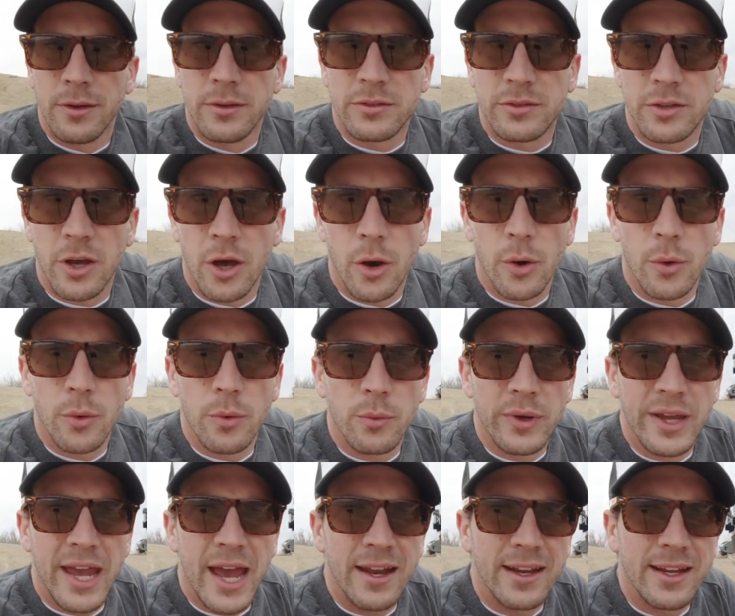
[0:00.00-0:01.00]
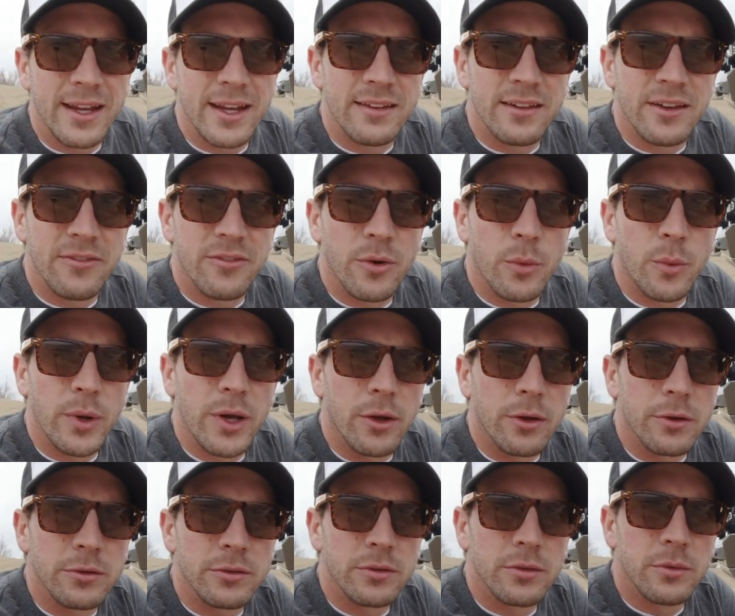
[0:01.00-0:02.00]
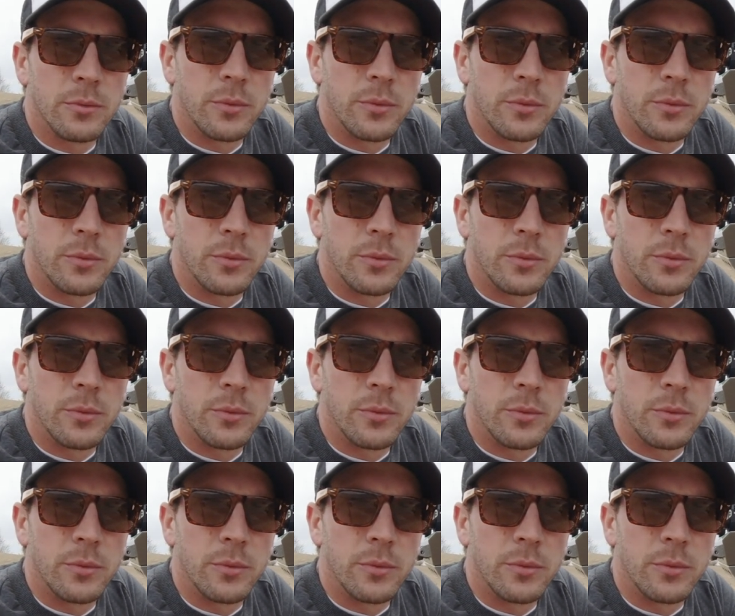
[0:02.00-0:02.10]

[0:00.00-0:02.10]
So we had to get different wheels.